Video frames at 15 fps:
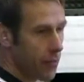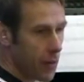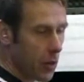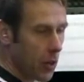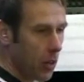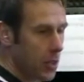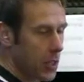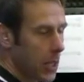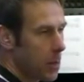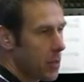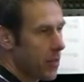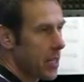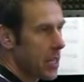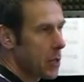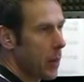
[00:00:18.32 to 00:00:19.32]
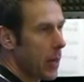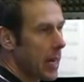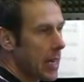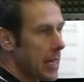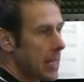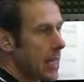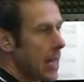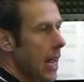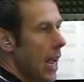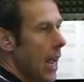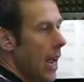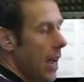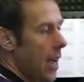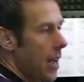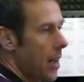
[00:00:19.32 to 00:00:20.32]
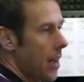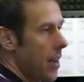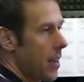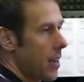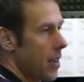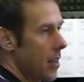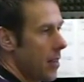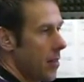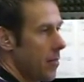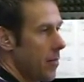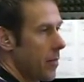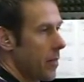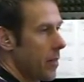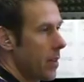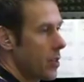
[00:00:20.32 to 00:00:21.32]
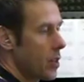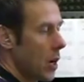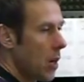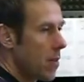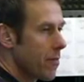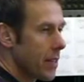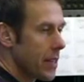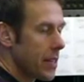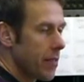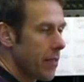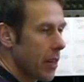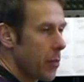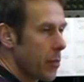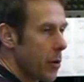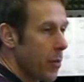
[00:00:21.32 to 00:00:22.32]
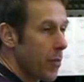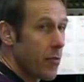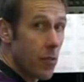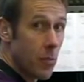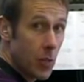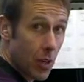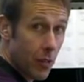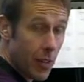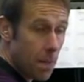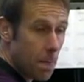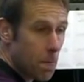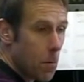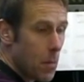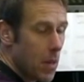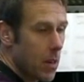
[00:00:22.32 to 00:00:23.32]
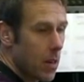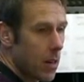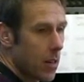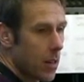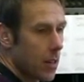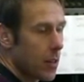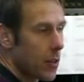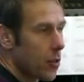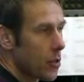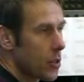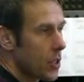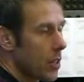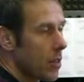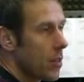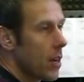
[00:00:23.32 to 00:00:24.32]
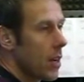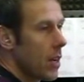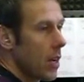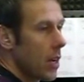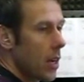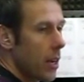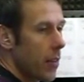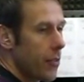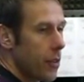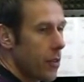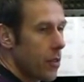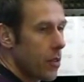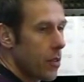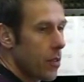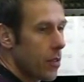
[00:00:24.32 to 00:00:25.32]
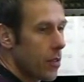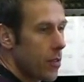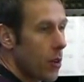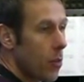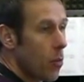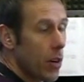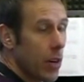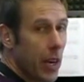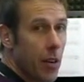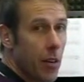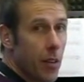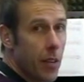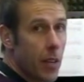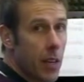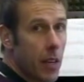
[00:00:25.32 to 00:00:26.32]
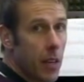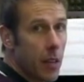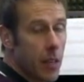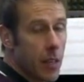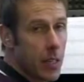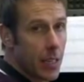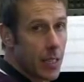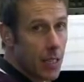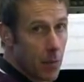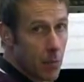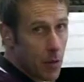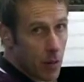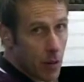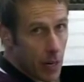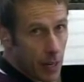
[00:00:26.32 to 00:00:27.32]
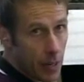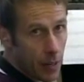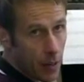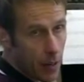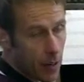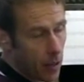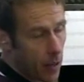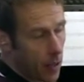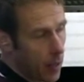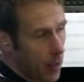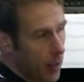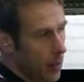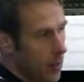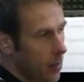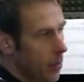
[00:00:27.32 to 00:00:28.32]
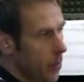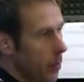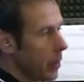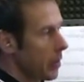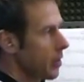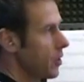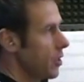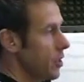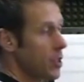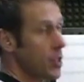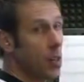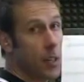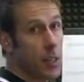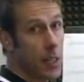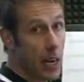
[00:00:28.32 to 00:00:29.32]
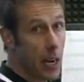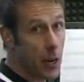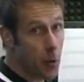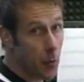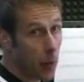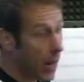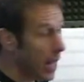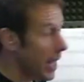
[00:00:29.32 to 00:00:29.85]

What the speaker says: at a few concepts for this piece to hopefully develop your performance of it, and also if you're not working on this exam grade but sort of starting out and you're